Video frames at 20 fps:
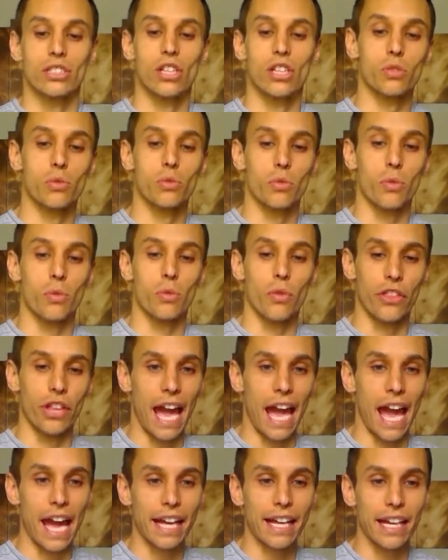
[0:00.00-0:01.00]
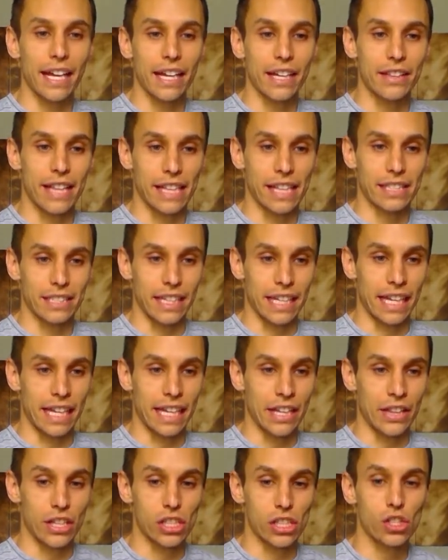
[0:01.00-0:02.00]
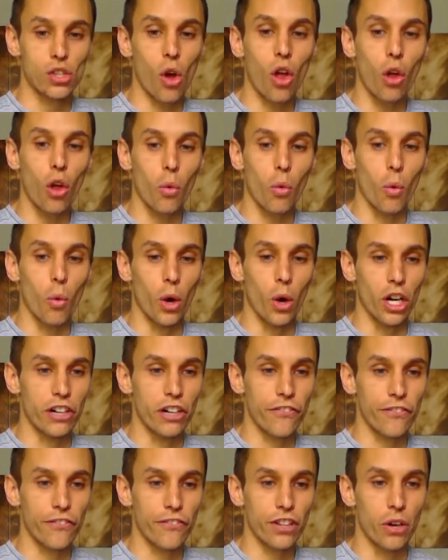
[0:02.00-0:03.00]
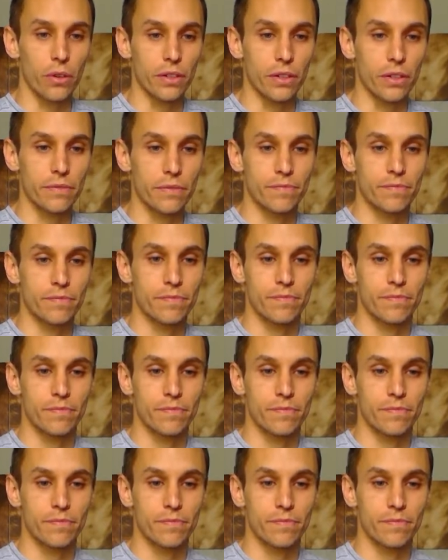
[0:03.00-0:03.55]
does the egg that's in the salt water float,